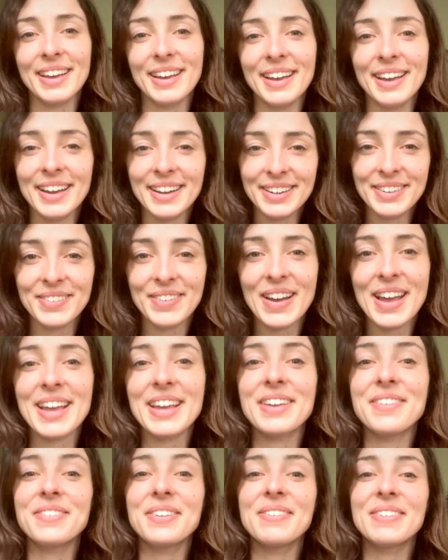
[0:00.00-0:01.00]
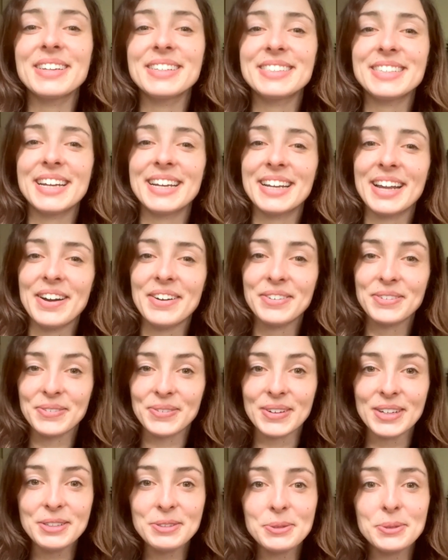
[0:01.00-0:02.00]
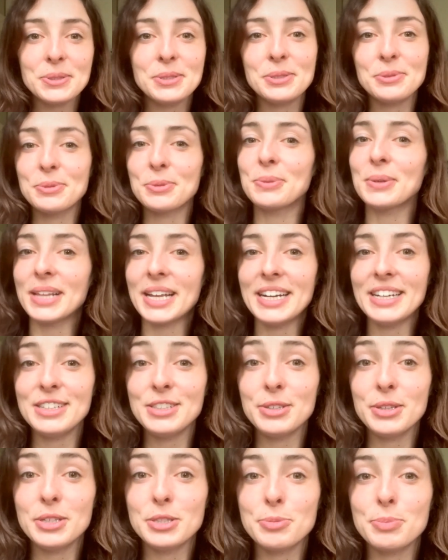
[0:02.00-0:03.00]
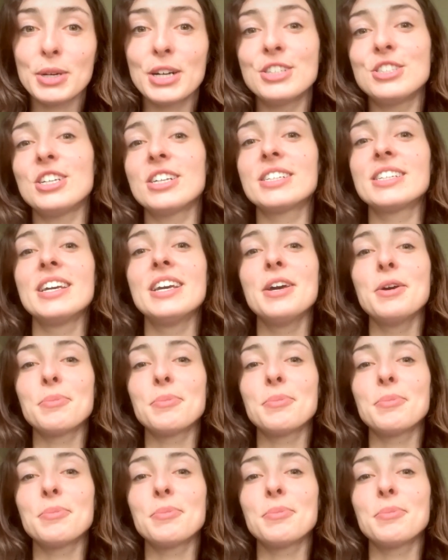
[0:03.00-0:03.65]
Anyway, if you want to check out resources related to this project,